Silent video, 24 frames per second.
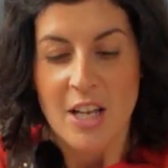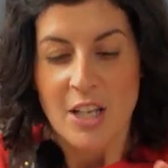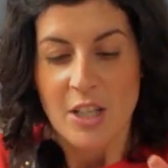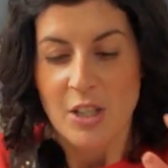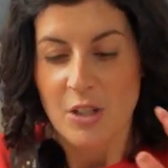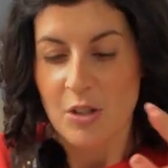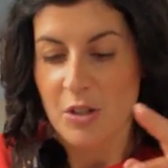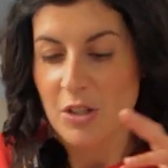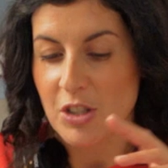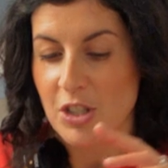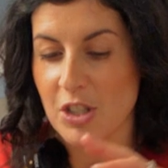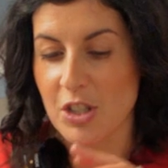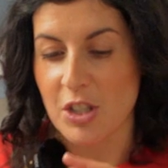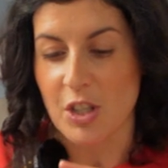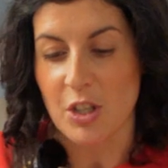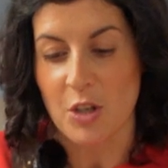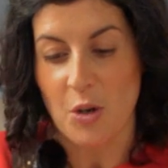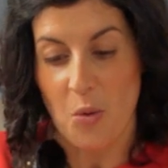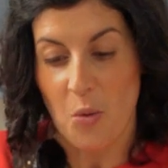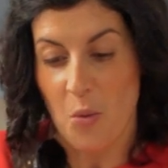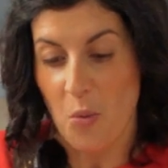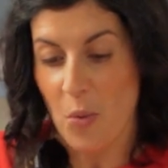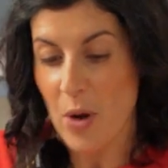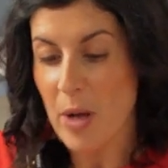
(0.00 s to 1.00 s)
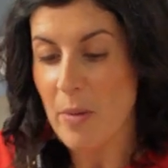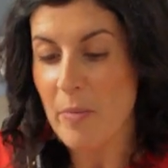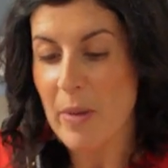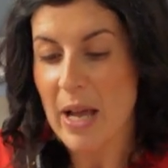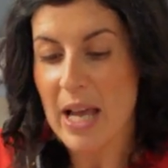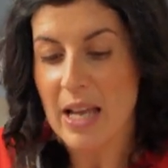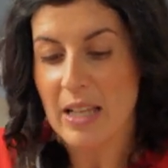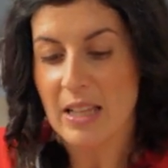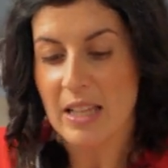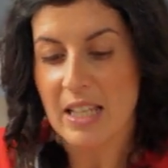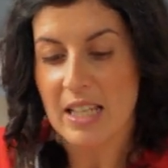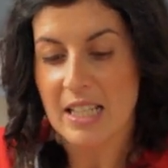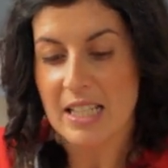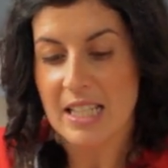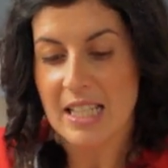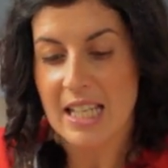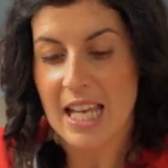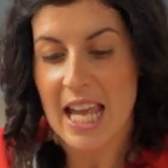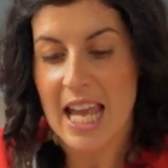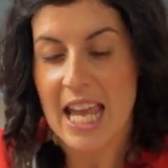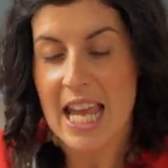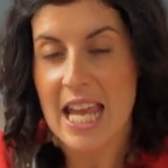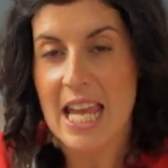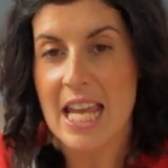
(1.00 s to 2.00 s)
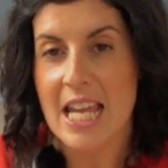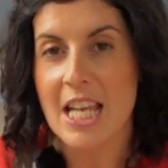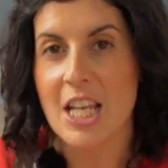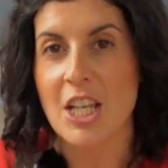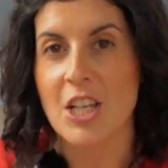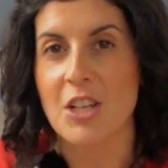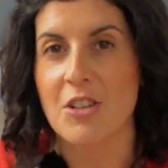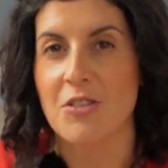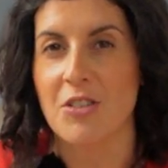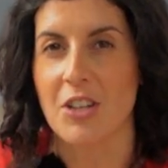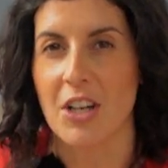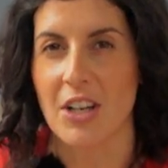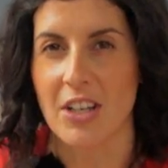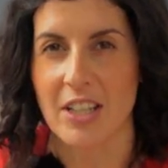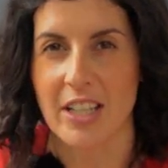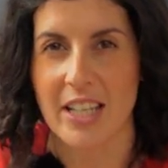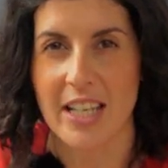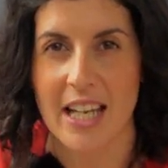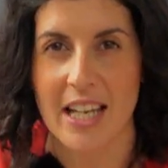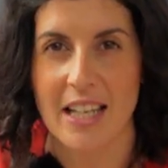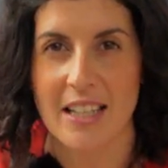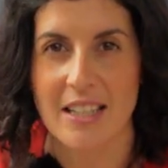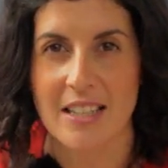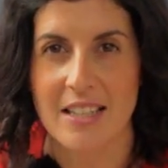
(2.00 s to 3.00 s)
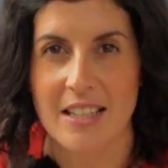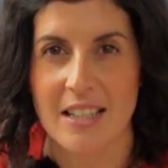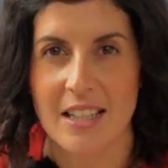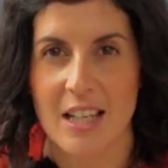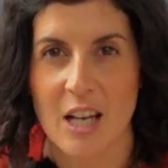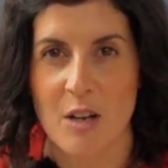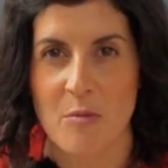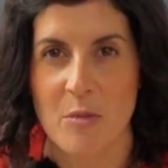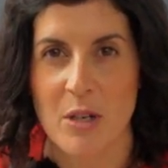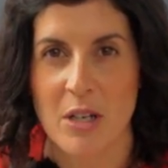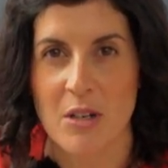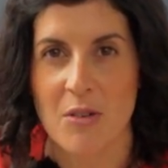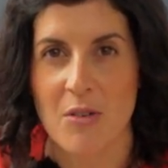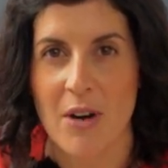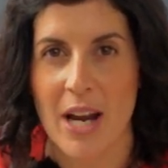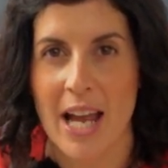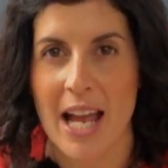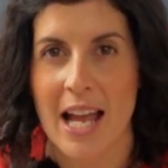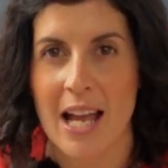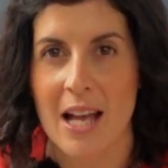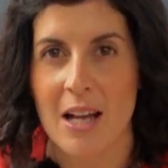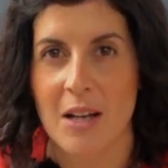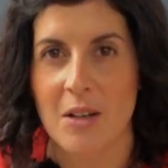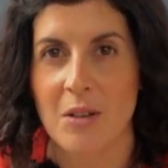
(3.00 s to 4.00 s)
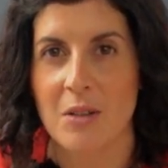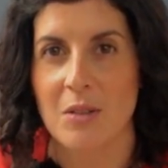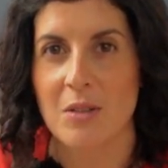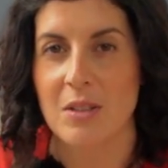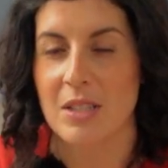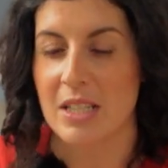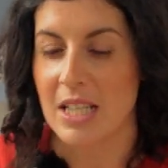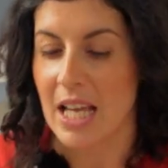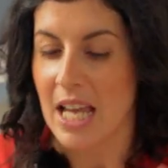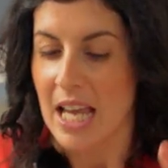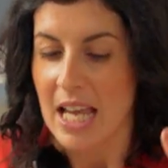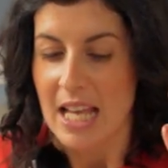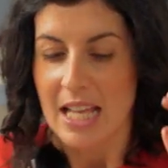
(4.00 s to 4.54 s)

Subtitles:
You're just gonna whip out this cake, you've got guests coming around,